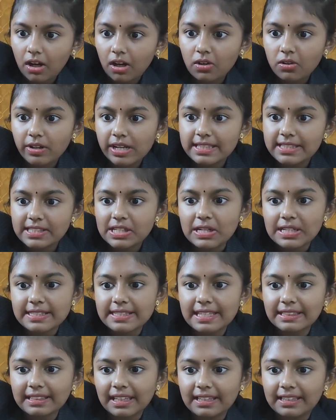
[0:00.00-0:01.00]
Oh, it's not
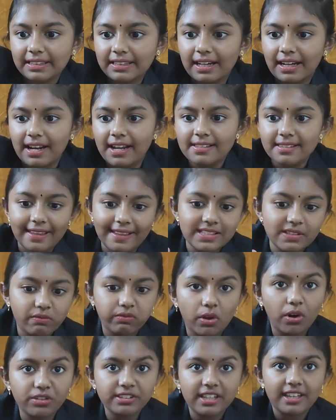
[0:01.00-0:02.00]
sinking, guys. It's
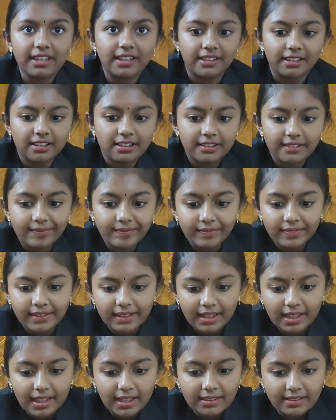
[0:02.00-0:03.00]
floating.
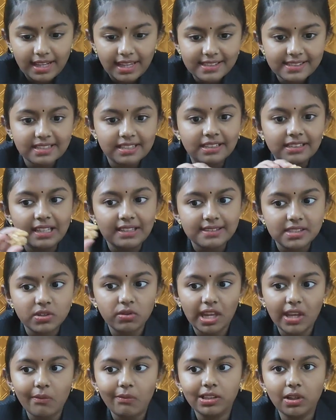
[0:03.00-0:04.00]
Next, let's
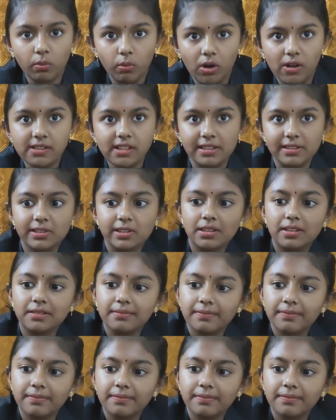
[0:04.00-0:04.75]
try with the walnut.